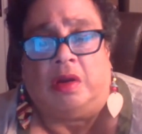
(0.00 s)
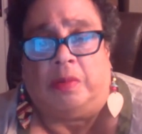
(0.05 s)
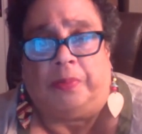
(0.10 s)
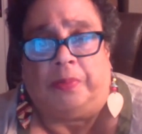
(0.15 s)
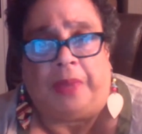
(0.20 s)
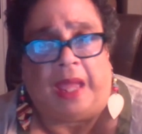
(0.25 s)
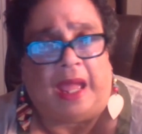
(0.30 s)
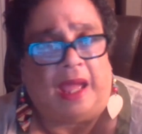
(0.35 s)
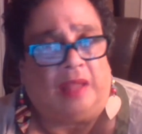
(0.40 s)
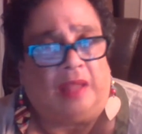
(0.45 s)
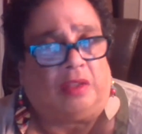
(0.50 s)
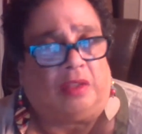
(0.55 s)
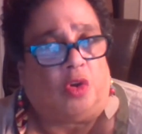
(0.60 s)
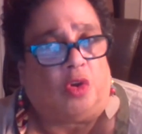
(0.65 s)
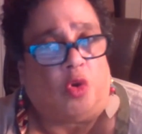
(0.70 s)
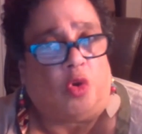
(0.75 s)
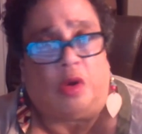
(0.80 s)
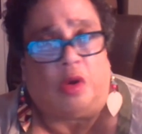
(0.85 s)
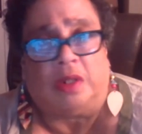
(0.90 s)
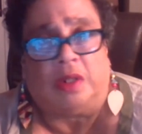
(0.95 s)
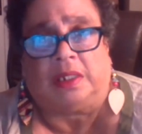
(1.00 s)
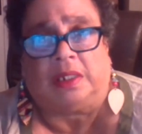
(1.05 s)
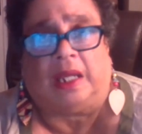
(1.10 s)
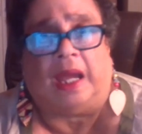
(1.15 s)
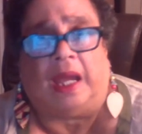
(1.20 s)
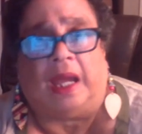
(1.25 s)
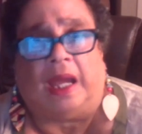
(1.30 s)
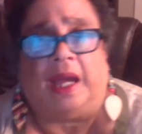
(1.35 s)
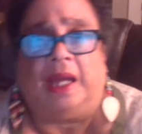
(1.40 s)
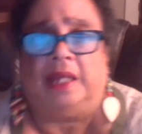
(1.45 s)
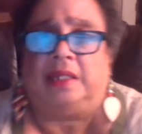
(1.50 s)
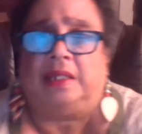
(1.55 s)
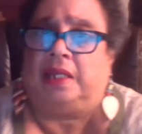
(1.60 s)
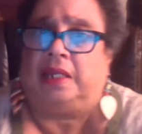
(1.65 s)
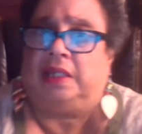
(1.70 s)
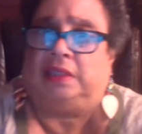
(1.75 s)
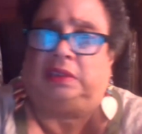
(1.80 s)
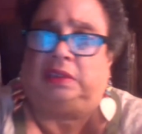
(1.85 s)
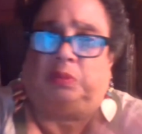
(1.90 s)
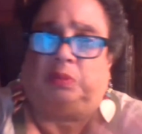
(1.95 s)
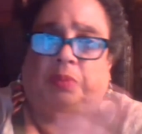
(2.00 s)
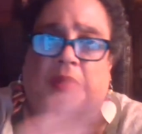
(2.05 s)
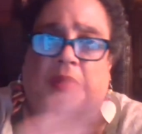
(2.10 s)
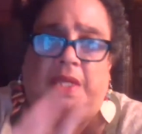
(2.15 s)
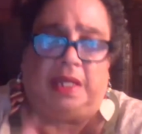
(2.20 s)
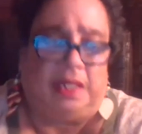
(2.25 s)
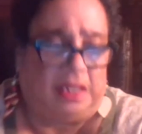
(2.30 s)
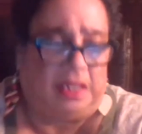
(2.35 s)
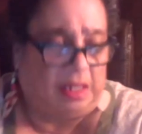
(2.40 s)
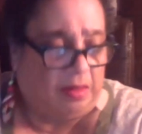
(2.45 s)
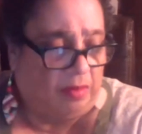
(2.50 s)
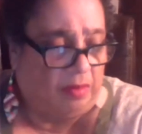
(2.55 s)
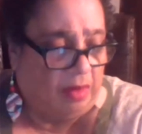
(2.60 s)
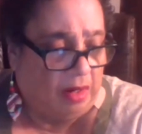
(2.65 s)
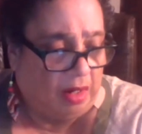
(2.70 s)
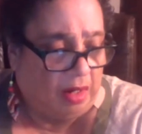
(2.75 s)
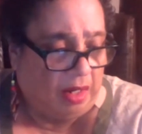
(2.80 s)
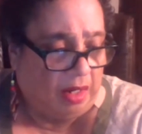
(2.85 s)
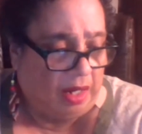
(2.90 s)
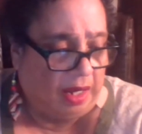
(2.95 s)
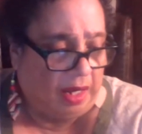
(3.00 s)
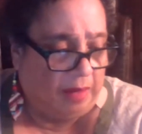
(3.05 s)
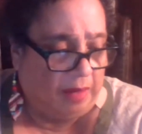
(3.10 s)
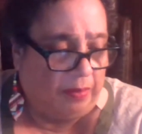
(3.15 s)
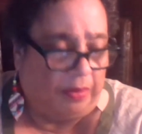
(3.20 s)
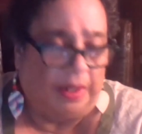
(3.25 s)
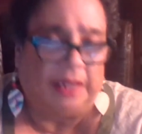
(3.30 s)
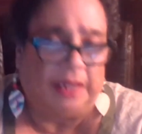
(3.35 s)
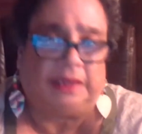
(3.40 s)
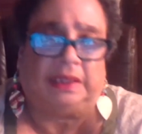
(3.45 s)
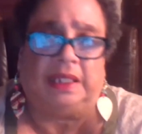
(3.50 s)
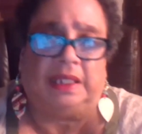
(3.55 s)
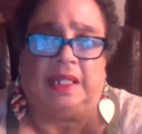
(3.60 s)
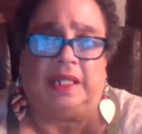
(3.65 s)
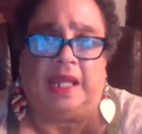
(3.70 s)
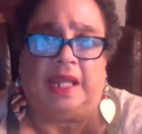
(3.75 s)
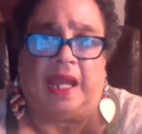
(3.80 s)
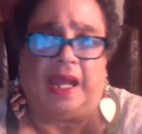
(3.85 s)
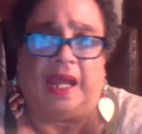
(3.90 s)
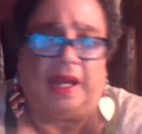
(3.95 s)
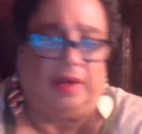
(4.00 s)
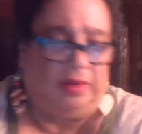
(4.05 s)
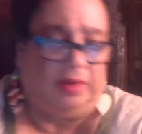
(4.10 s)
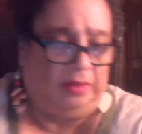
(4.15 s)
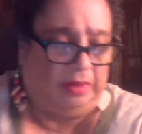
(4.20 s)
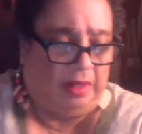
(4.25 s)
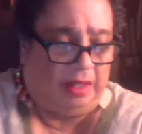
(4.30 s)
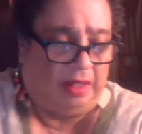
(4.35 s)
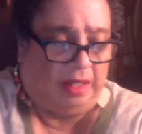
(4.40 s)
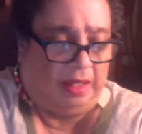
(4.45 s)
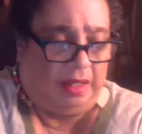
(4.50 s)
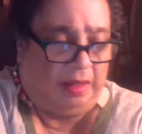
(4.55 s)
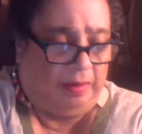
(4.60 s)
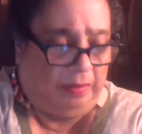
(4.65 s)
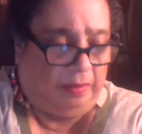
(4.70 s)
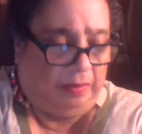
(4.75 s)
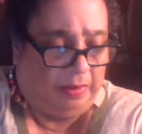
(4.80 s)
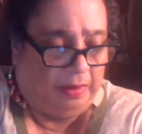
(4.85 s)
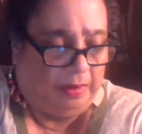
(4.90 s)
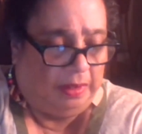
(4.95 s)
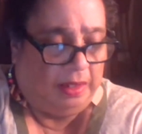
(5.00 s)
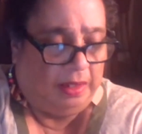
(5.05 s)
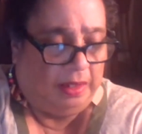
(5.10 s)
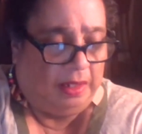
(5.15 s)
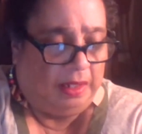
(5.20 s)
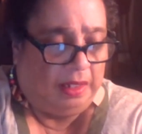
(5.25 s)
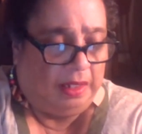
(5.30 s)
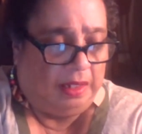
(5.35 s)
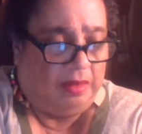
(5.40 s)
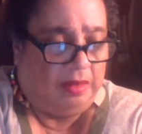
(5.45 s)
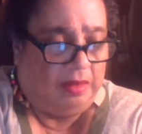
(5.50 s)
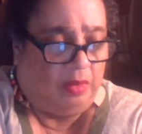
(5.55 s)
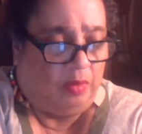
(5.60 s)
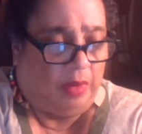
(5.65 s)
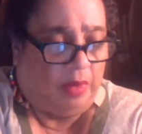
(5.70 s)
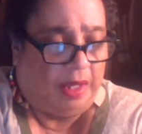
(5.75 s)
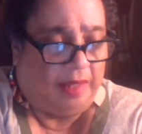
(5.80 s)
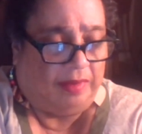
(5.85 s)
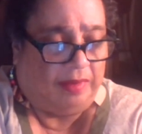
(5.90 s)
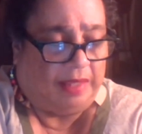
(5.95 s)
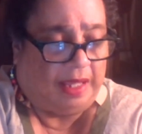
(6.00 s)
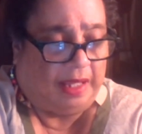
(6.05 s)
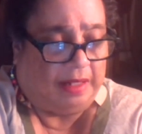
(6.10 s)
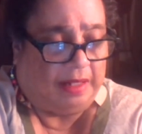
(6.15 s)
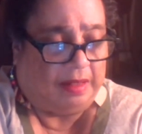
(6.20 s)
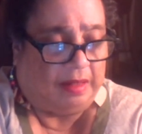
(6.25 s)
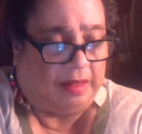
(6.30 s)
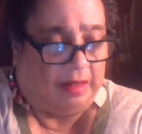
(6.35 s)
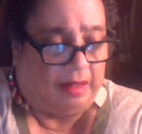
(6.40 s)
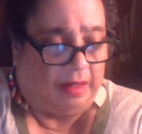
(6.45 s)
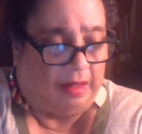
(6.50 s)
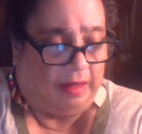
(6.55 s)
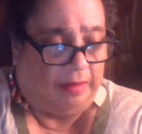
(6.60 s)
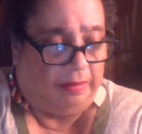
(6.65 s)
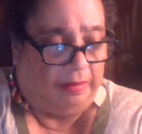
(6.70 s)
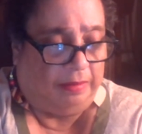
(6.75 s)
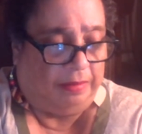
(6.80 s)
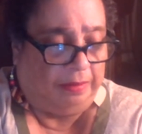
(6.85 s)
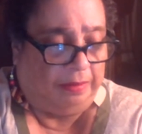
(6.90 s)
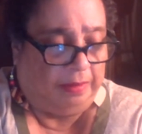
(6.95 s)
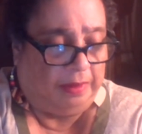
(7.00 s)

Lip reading: path course guide that explains and breaks it down the way that how